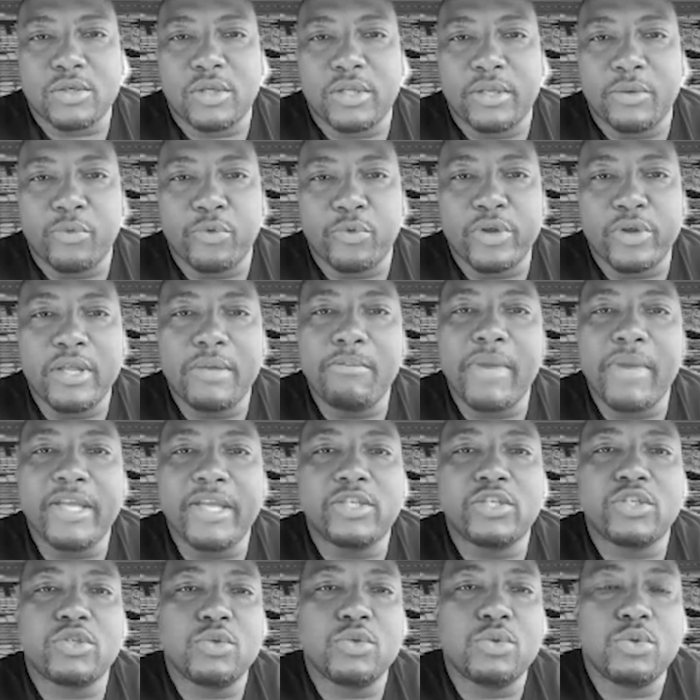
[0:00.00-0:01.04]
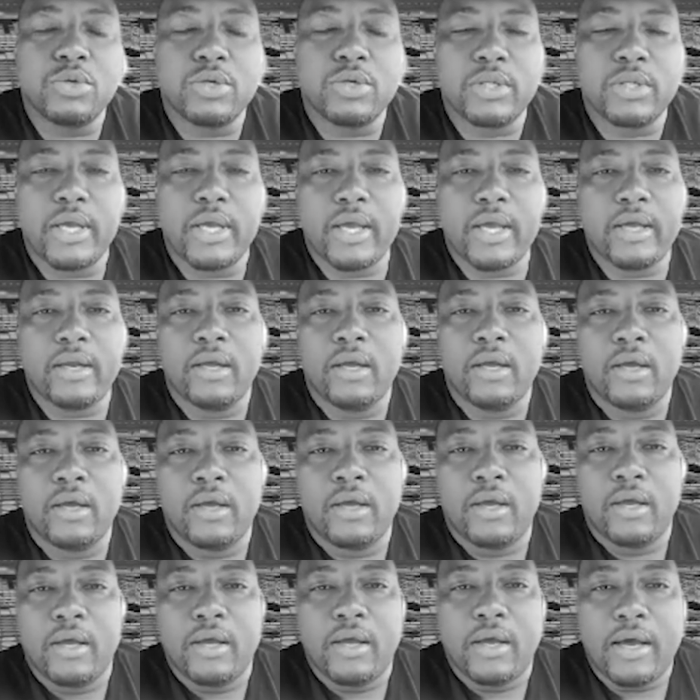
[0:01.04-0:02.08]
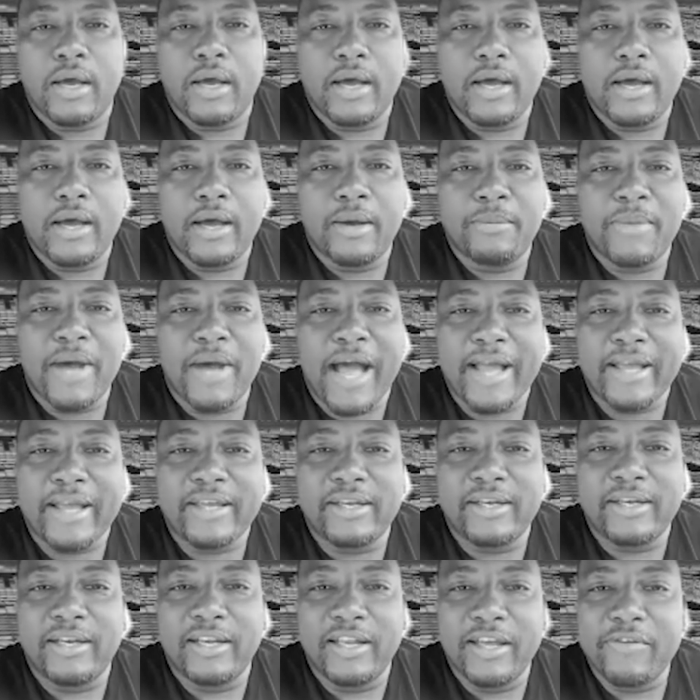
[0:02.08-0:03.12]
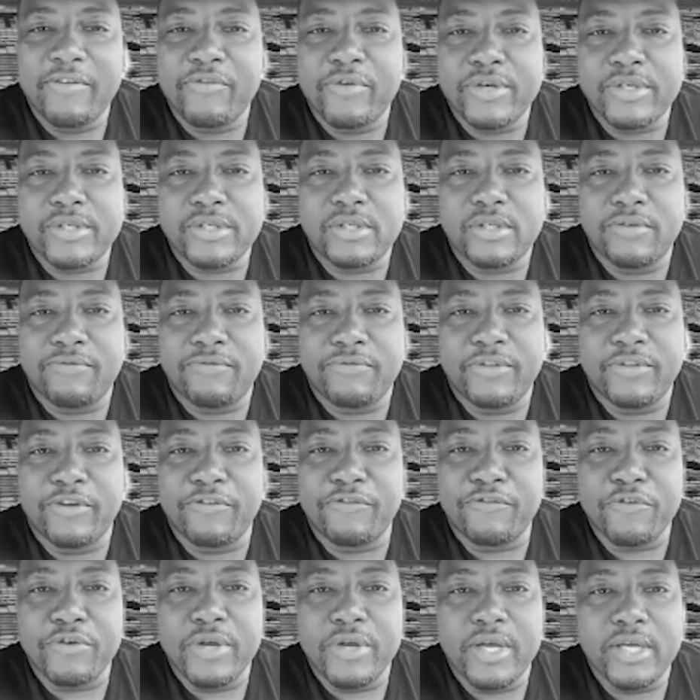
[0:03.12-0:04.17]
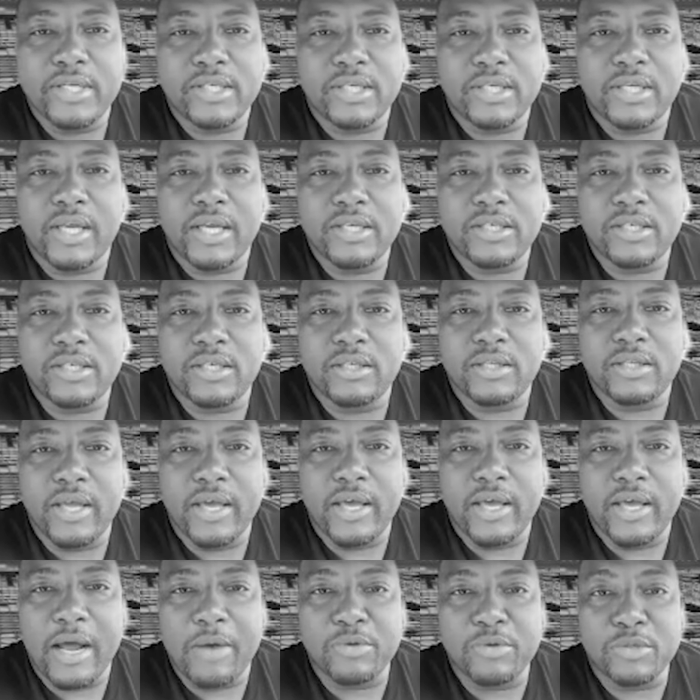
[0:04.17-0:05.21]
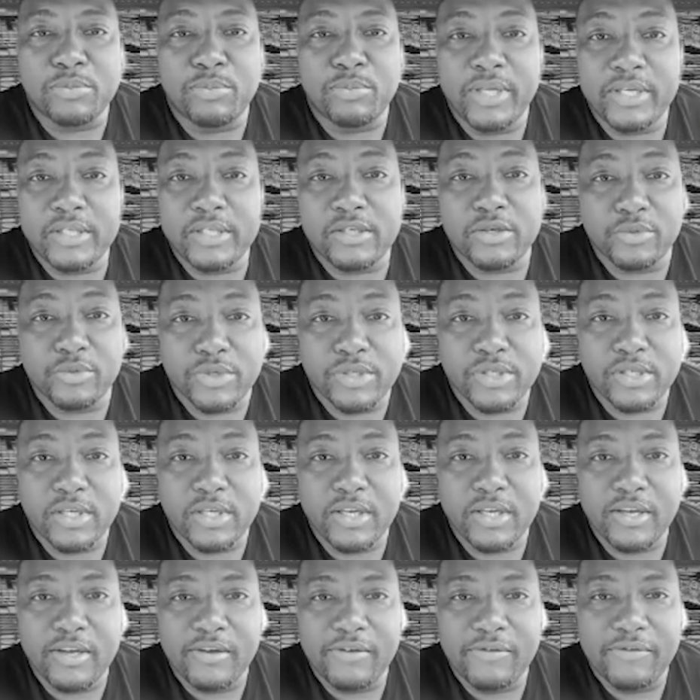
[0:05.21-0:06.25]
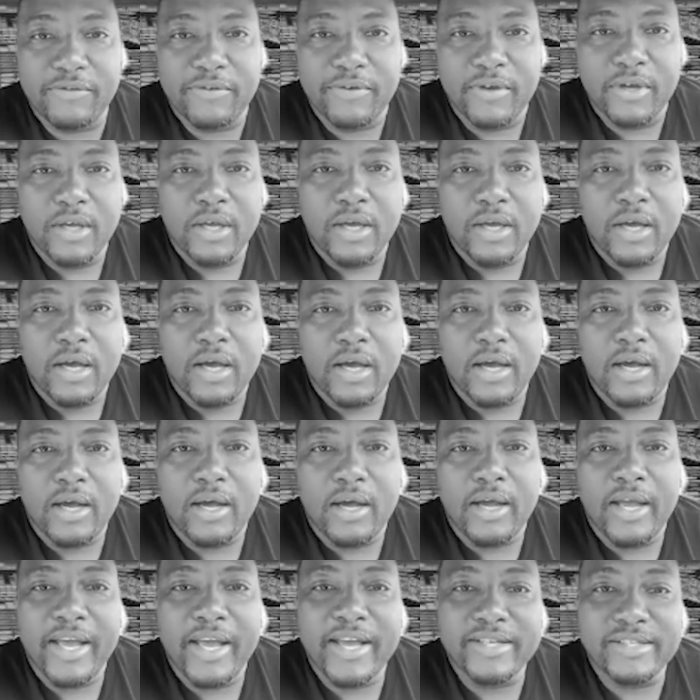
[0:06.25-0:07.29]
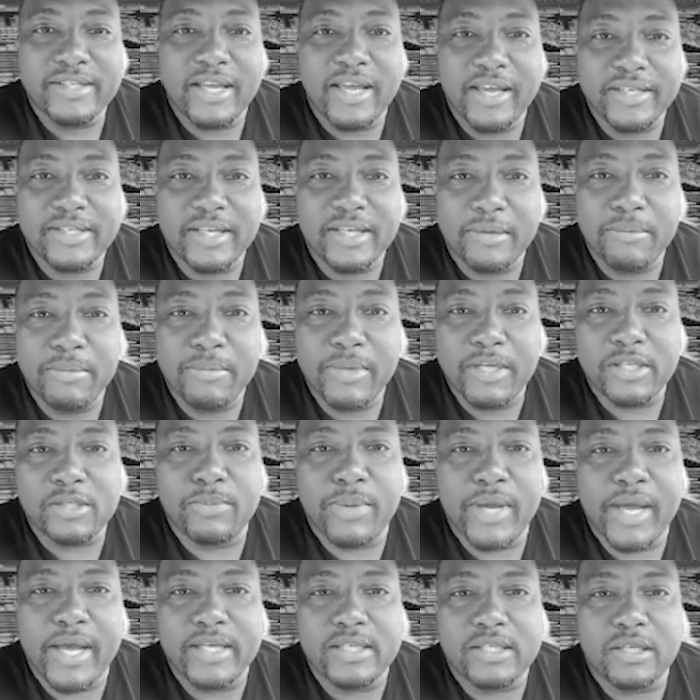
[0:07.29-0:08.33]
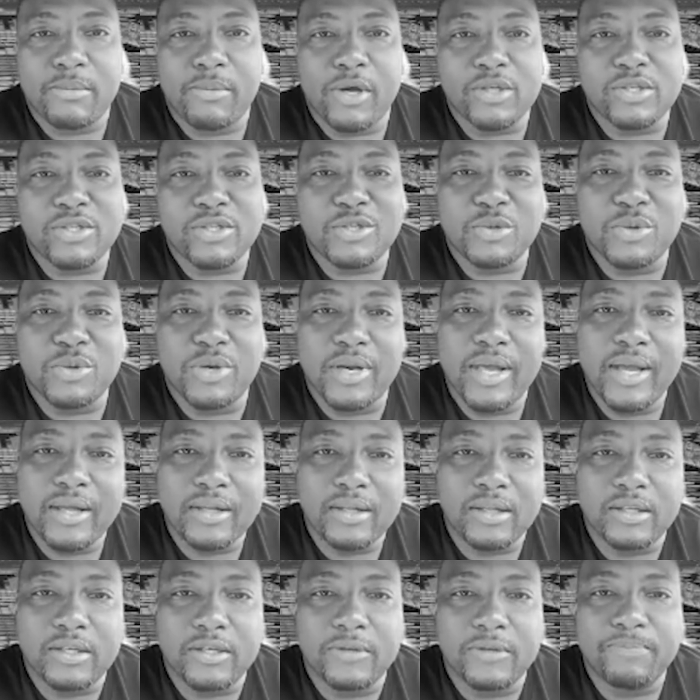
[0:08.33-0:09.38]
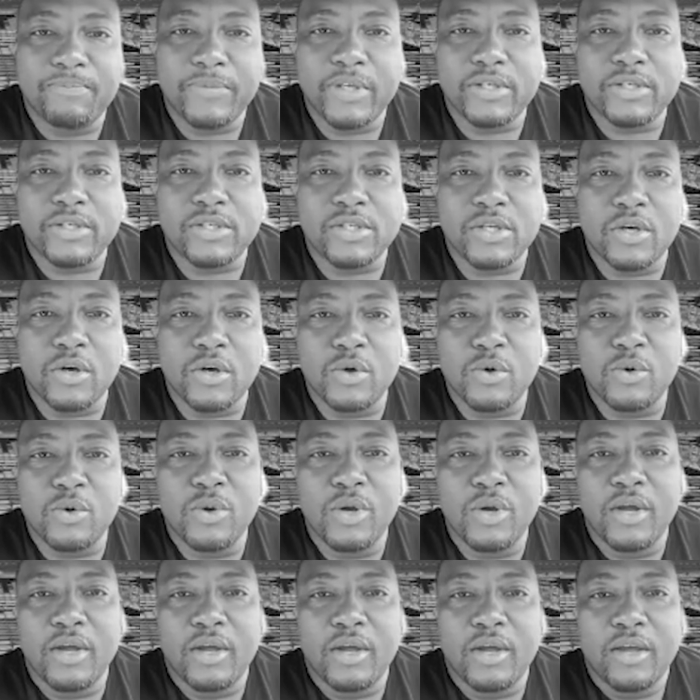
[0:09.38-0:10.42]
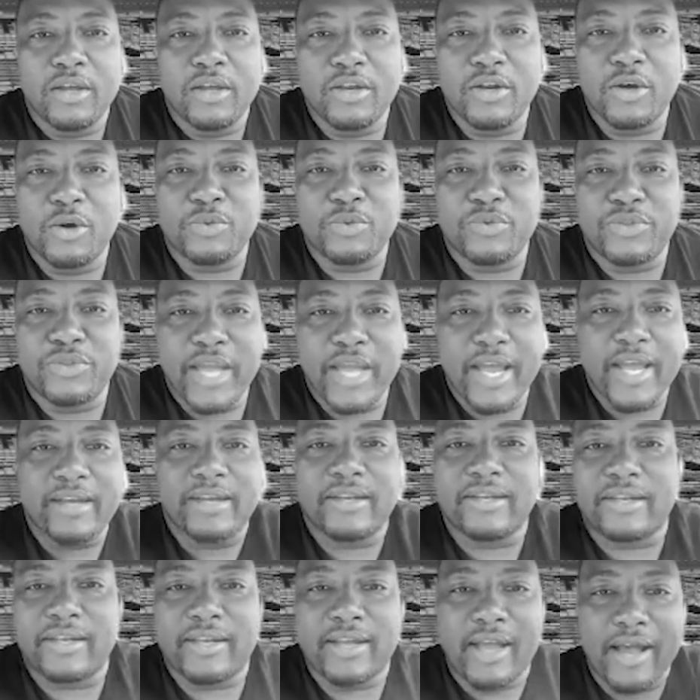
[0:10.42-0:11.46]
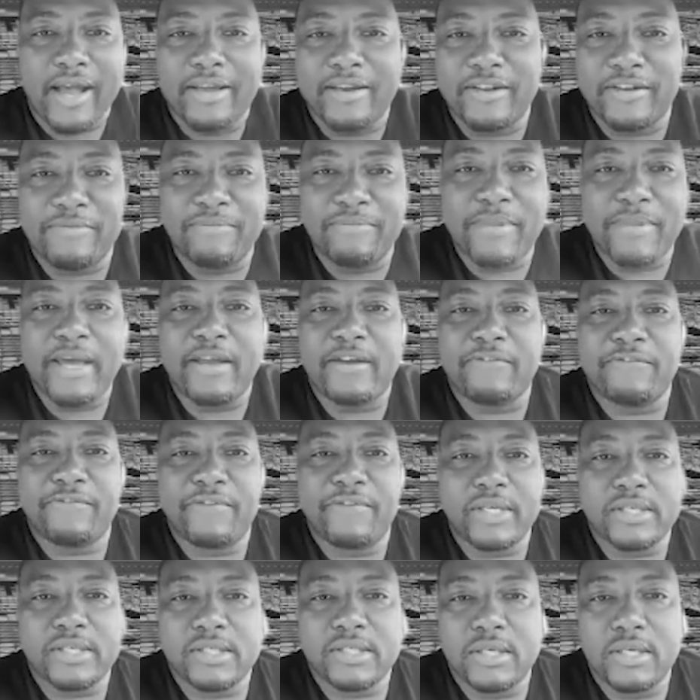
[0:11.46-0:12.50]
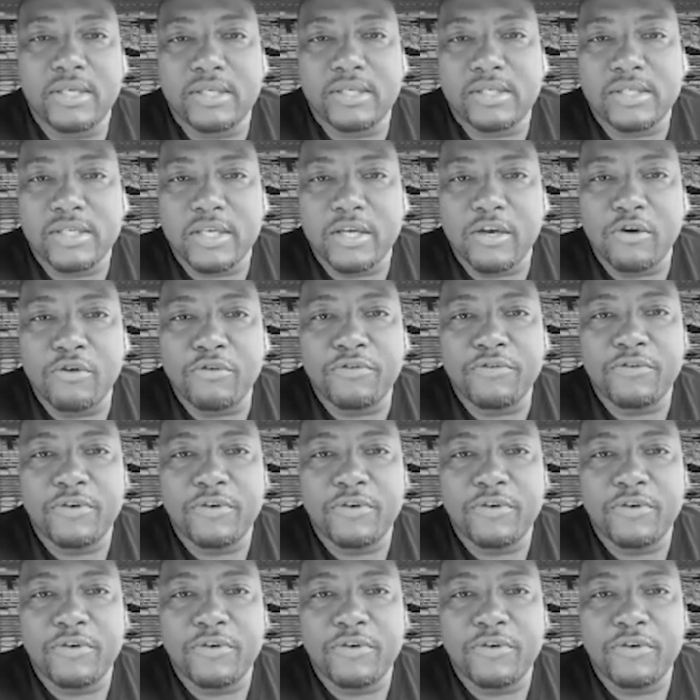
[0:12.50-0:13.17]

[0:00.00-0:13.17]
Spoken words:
and really make sure that I could leverage the free education that I was blessed to receive as a men's basketball student athlete. And so, you know, that kind of manifested itself,